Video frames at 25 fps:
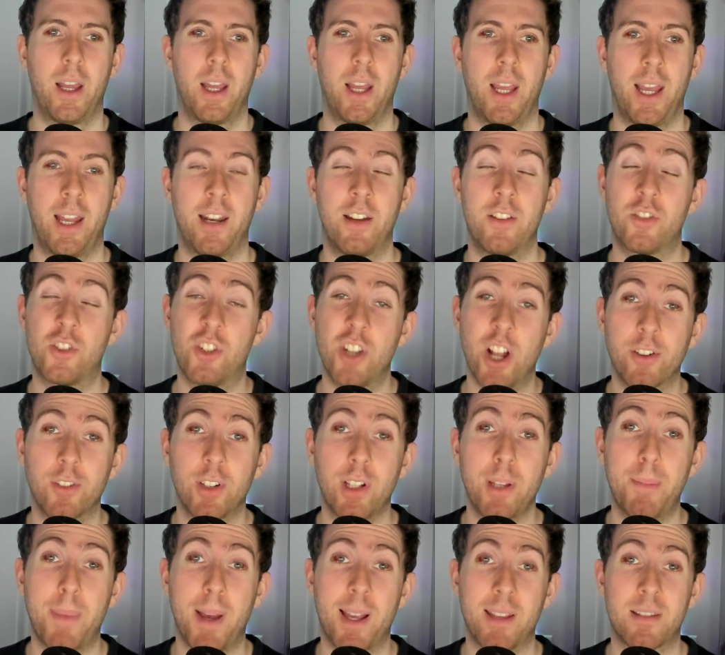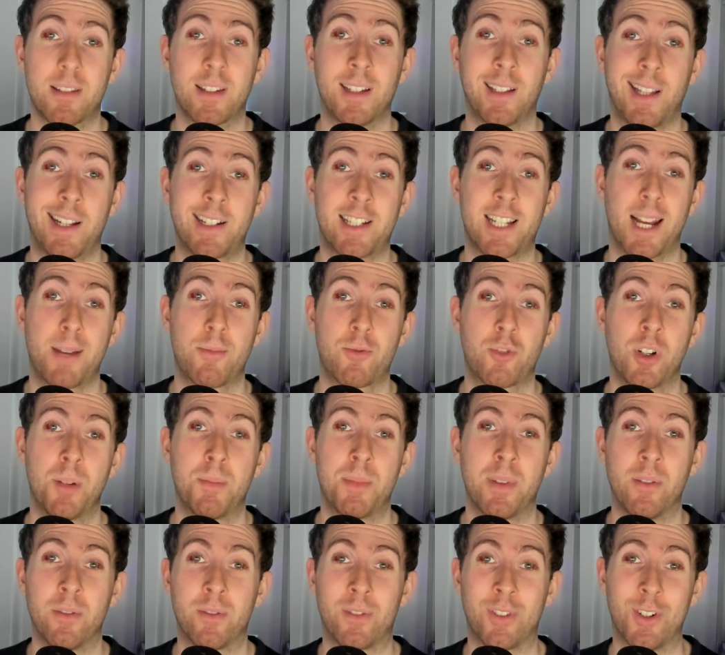It is generally best to let
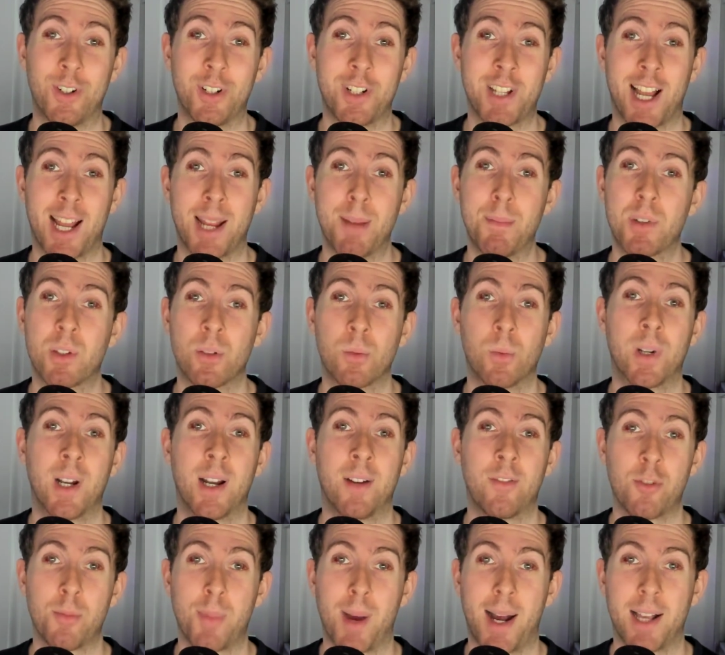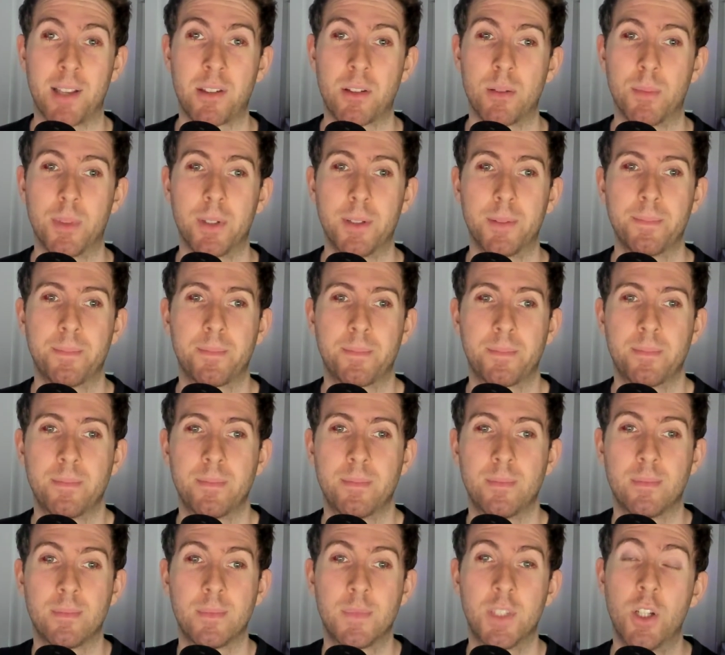TypeScript infer types whenever possible.
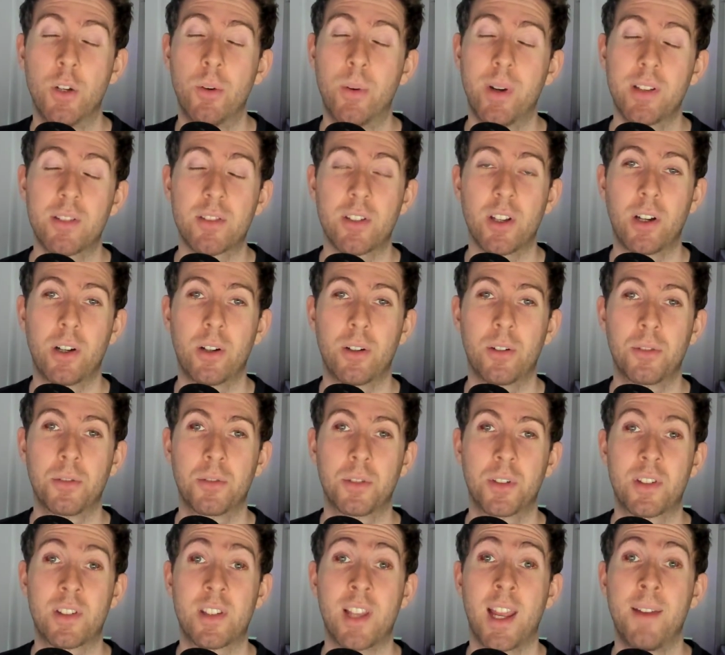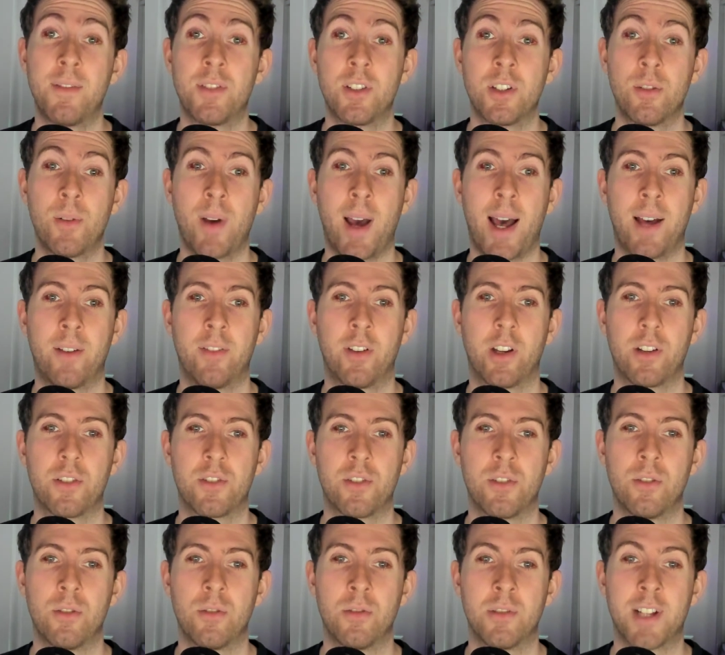Doing so saves you having
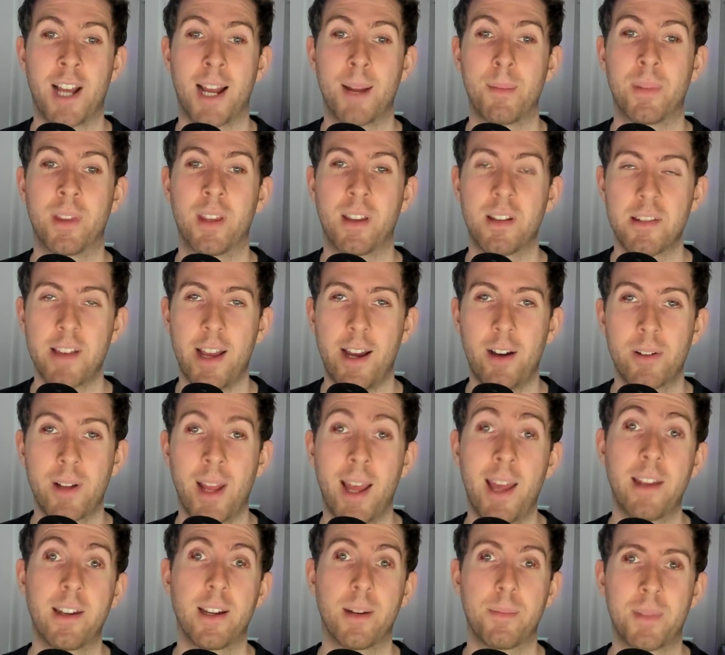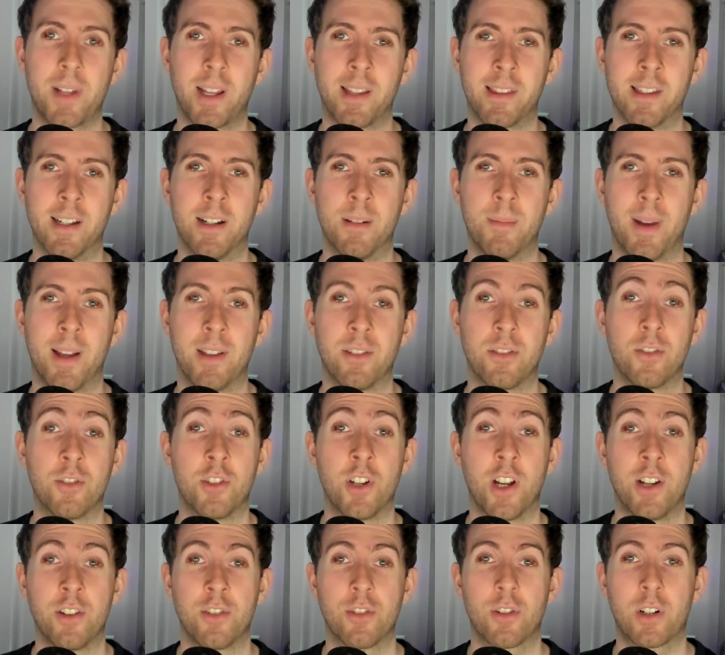to type things out and update them as you
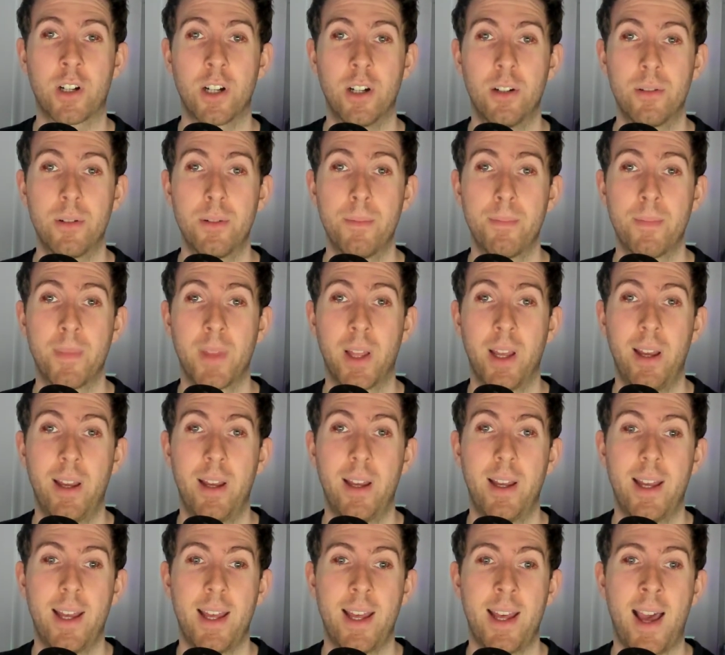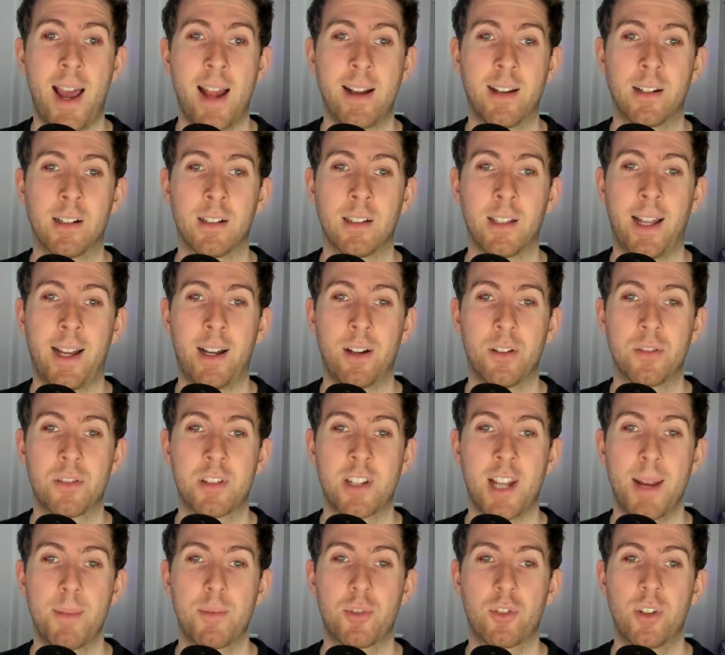change your code, and it allows
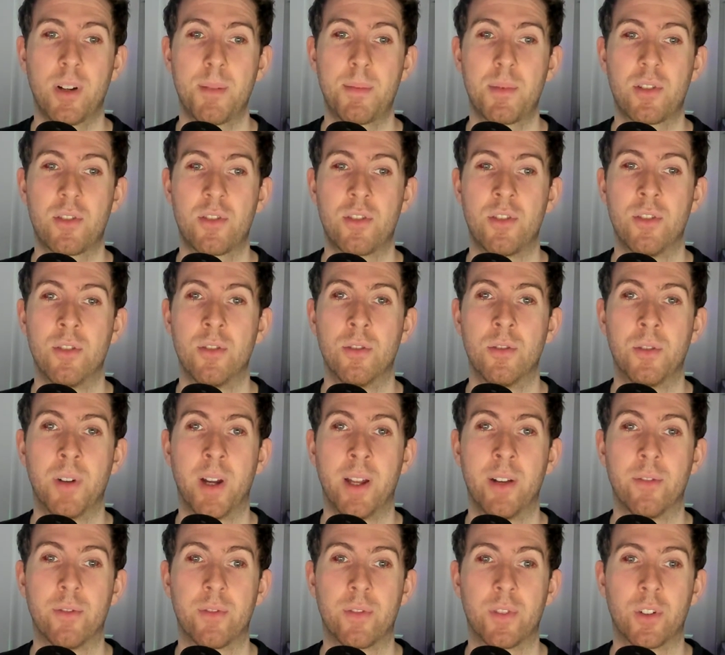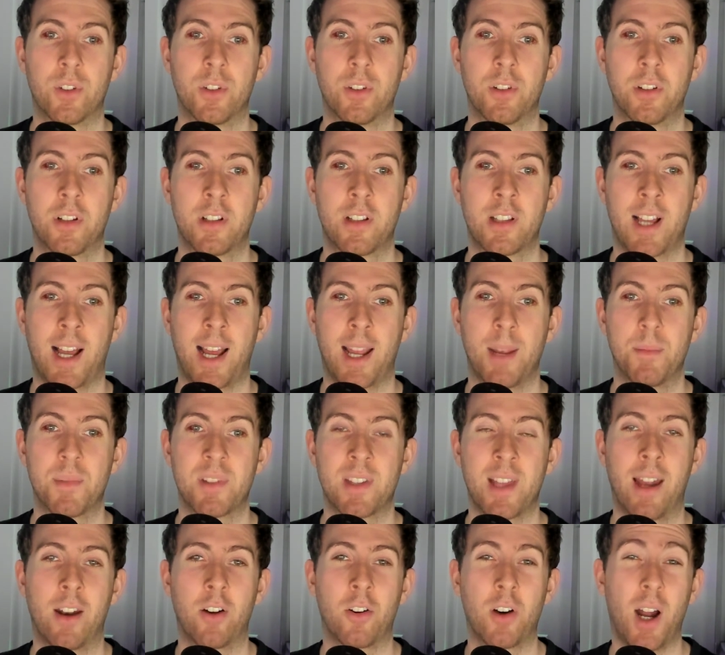TypeScript to infer types
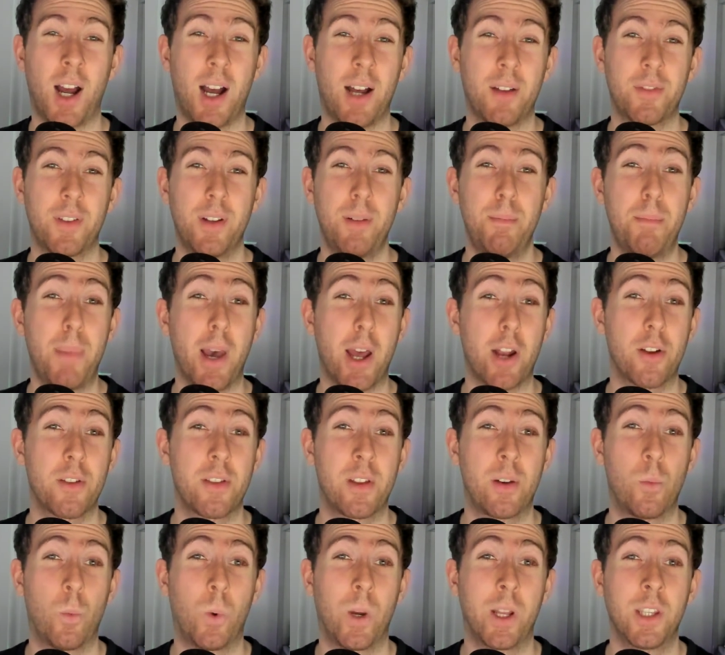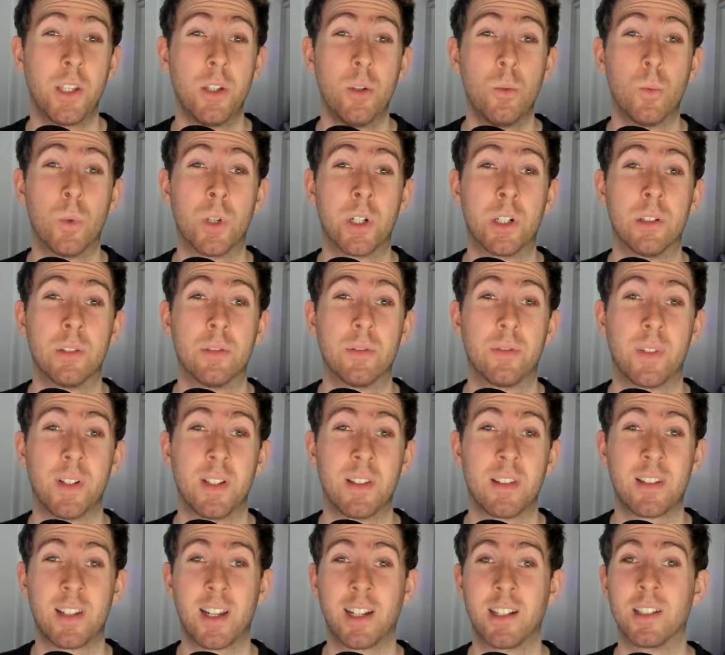that are often better than what you would have
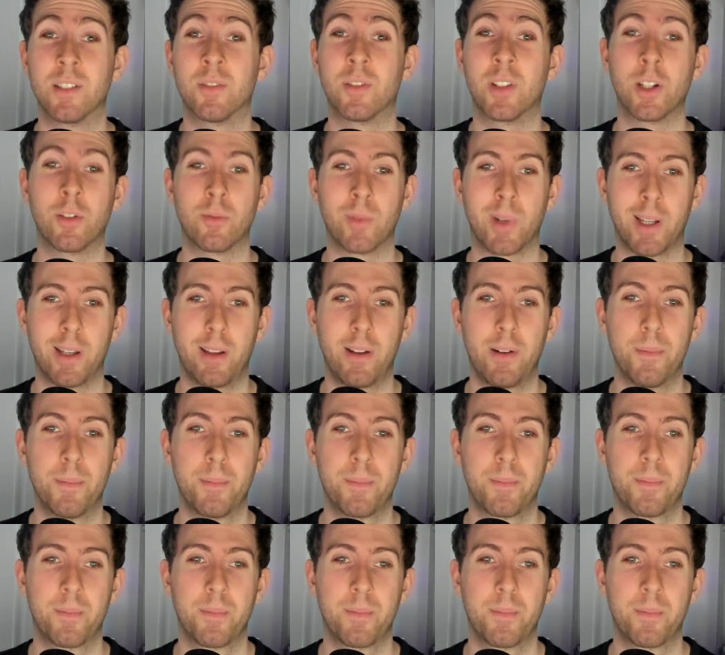instinctively written.